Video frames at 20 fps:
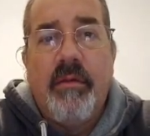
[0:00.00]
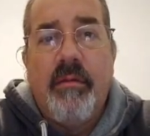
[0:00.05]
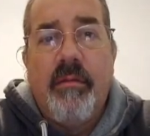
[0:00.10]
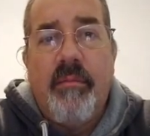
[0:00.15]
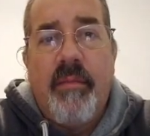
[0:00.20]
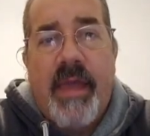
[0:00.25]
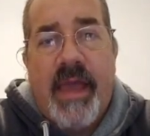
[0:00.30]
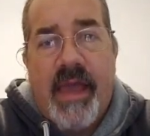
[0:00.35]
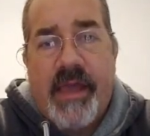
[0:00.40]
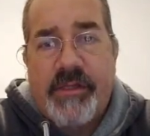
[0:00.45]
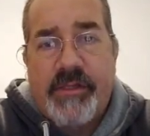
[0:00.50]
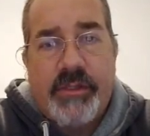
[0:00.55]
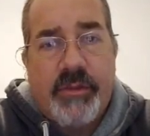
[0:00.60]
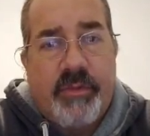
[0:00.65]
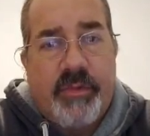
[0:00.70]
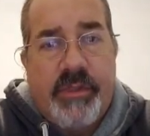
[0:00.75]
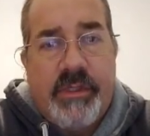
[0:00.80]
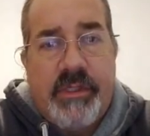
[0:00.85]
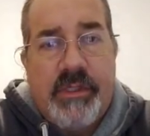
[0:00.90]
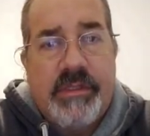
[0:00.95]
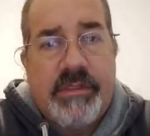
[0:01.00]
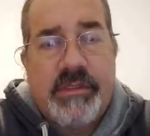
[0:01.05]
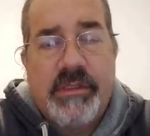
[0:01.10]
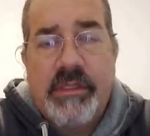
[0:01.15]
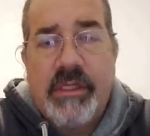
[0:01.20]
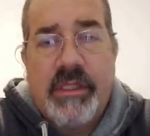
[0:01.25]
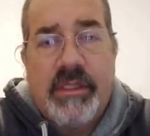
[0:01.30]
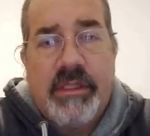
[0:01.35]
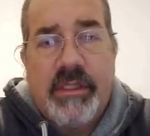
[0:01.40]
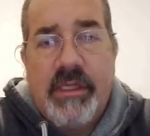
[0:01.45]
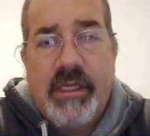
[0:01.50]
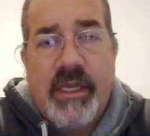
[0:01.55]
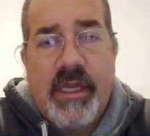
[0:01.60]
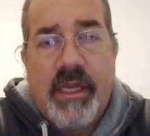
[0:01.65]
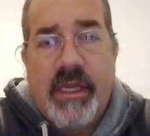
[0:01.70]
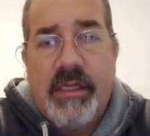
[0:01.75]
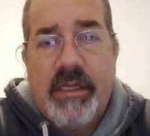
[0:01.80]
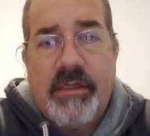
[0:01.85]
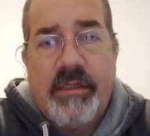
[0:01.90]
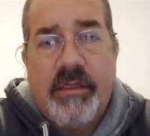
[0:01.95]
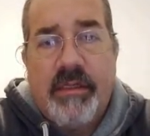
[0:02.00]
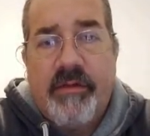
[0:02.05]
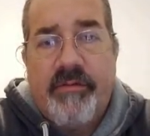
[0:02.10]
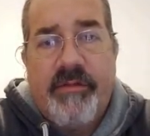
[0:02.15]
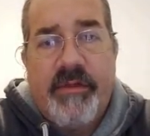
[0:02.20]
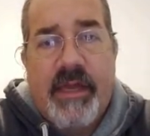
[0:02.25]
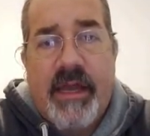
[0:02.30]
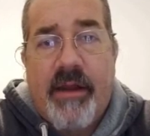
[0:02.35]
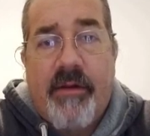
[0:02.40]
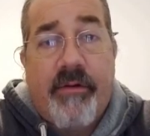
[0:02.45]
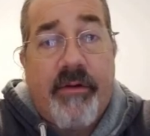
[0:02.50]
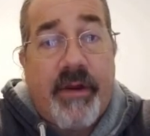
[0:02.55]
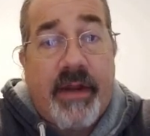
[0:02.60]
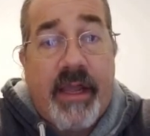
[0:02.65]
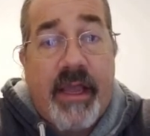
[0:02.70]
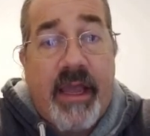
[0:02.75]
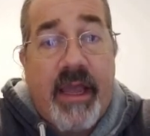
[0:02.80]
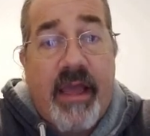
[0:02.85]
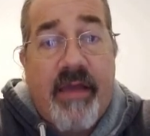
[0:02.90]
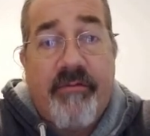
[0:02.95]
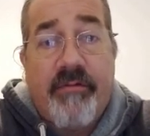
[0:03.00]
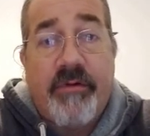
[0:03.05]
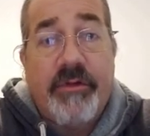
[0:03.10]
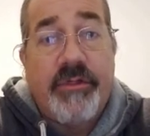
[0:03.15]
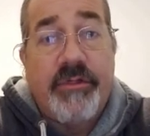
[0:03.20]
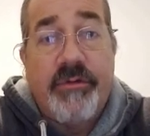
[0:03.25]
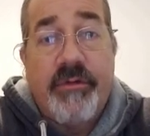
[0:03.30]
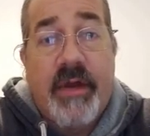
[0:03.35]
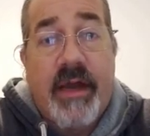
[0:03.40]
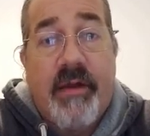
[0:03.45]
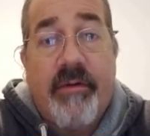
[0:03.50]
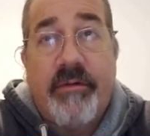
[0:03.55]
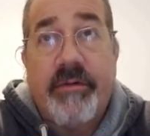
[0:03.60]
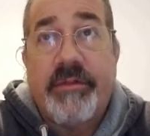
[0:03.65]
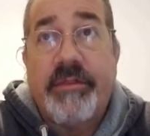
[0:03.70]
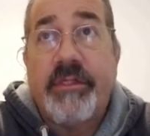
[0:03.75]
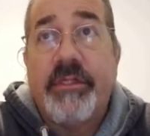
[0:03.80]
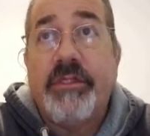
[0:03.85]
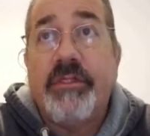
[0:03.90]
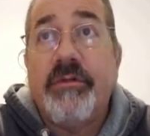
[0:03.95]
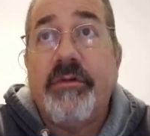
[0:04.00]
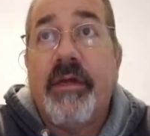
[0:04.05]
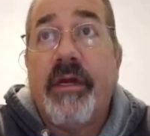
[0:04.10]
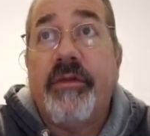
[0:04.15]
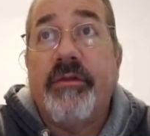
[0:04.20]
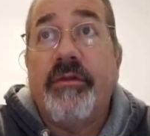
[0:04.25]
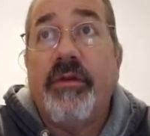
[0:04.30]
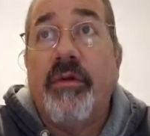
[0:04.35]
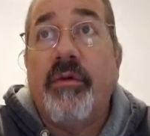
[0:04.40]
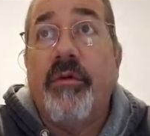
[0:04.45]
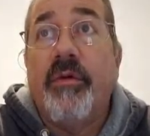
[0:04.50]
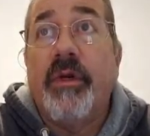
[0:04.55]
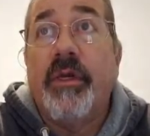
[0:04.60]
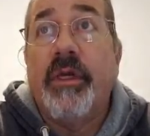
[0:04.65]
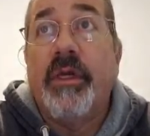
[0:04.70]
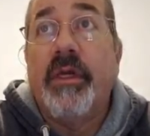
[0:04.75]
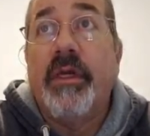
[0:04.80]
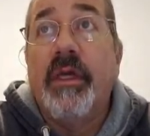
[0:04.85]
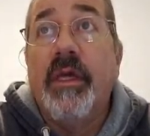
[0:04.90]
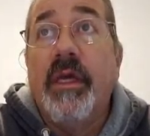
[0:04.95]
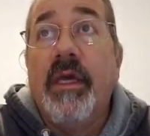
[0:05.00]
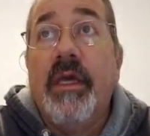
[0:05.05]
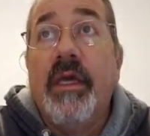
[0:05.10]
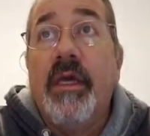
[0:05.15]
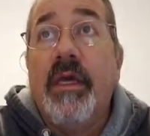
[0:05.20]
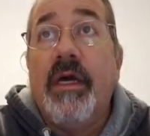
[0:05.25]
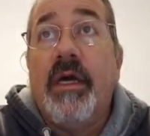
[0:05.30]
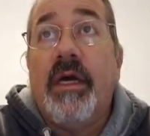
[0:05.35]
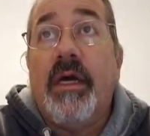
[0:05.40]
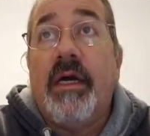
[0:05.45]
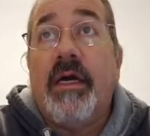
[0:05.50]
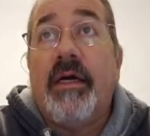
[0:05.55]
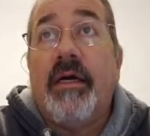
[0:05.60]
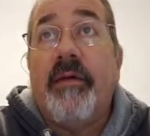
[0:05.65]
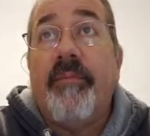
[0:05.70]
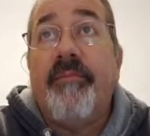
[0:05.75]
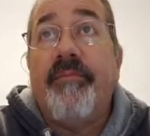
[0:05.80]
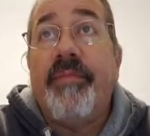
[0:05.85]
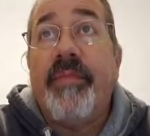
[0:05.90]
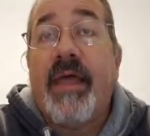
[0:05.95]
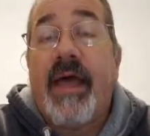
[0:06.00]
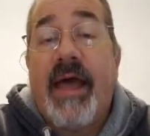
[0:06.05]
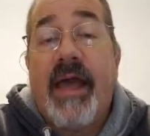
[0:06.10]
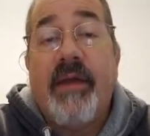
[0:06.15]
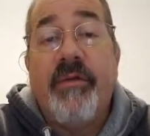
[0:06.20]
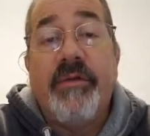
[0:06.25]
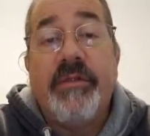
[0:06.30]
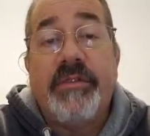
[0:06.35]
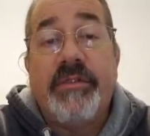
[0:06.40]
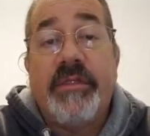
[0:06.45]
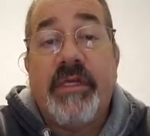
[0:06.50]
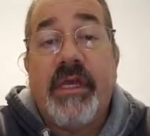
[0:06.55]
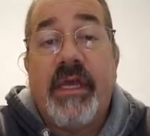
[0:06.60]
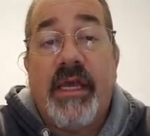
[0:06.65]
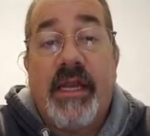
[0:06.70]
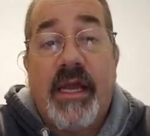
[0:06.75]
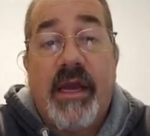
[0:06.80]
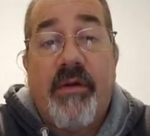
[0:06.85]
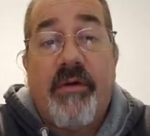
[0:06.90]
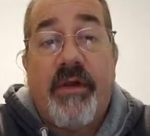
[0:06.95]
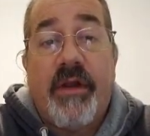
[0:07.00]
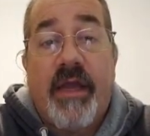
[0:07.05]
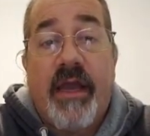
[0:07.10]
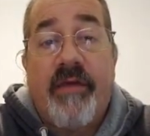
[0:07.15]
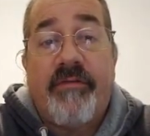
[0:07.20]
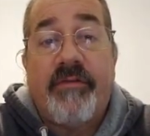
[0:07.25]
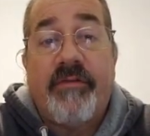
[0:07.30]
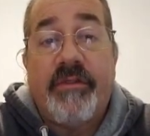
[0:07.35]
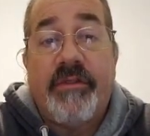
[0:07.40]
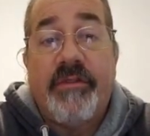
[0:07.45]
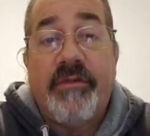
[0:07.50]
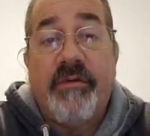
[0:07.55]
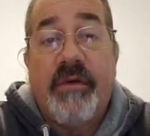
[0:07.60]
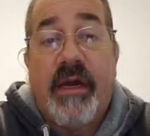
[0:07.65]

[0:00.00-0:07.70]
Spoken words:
masterpiece at the end of the hour and a half or 2 hours that you're out there working. I would say an hour and a half to 2